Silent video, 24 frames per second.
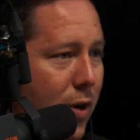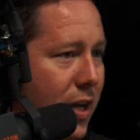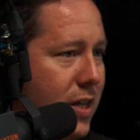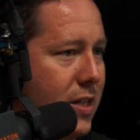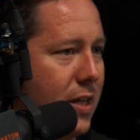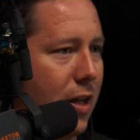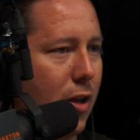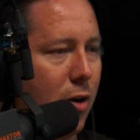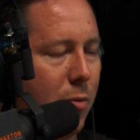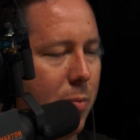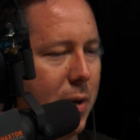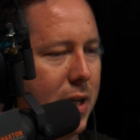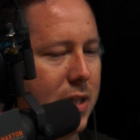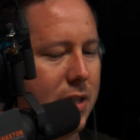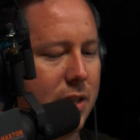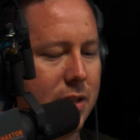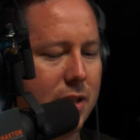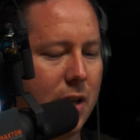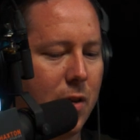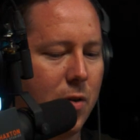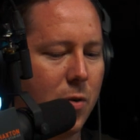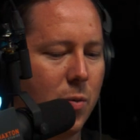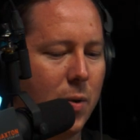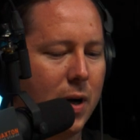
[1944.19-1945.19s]
retail or
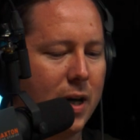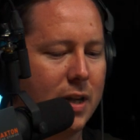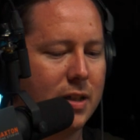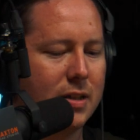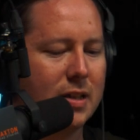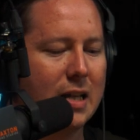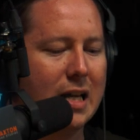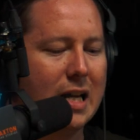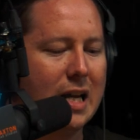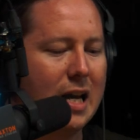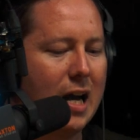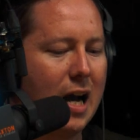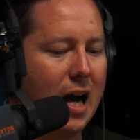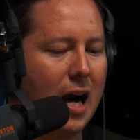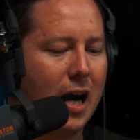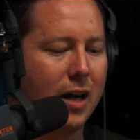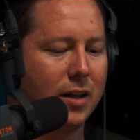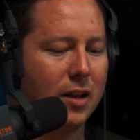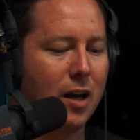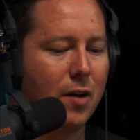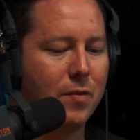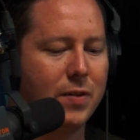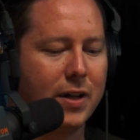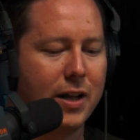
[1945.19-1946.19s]
business otherwise.
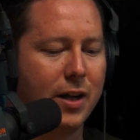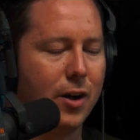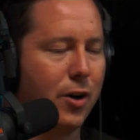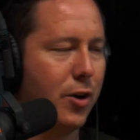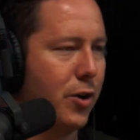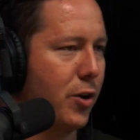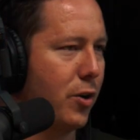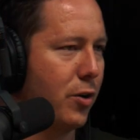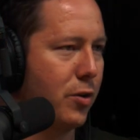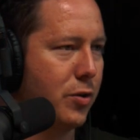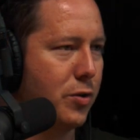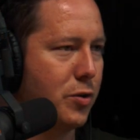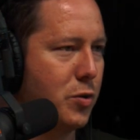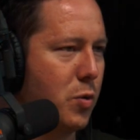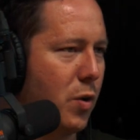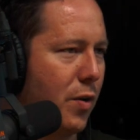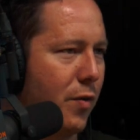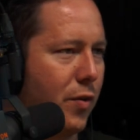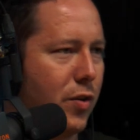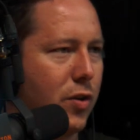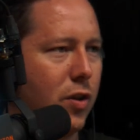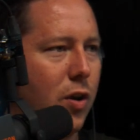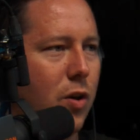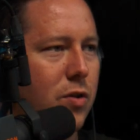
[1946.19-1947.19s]
I'd love to hear your sort
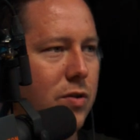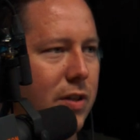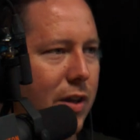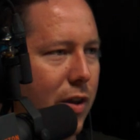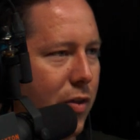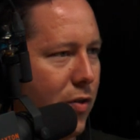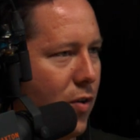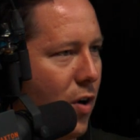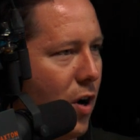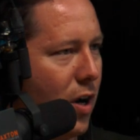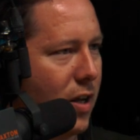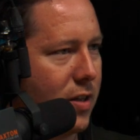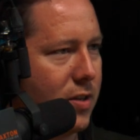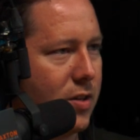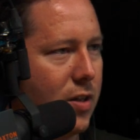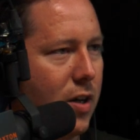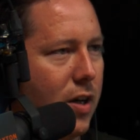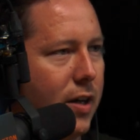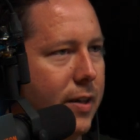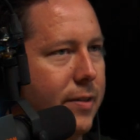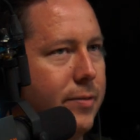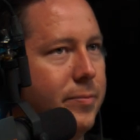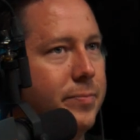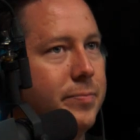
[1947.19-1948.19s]
of closing thoughts
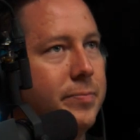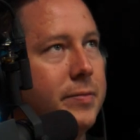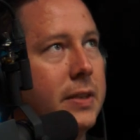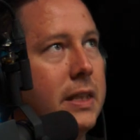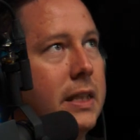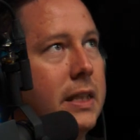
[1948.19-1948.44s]
on